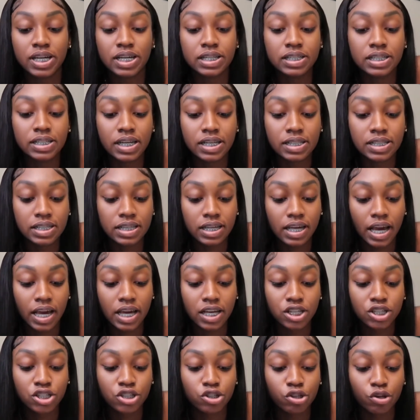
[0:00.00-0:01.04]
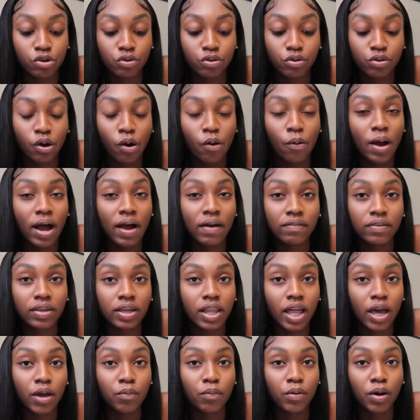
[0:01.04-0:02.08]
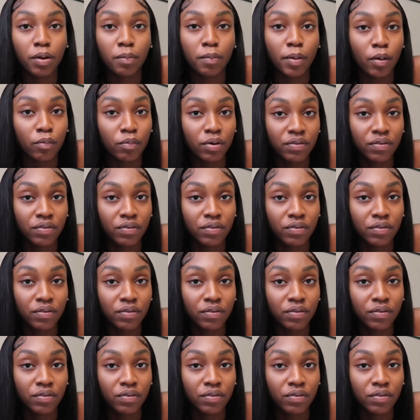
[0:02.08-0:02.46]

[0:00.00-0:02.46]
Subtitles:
just in case, so you don't have to like worry about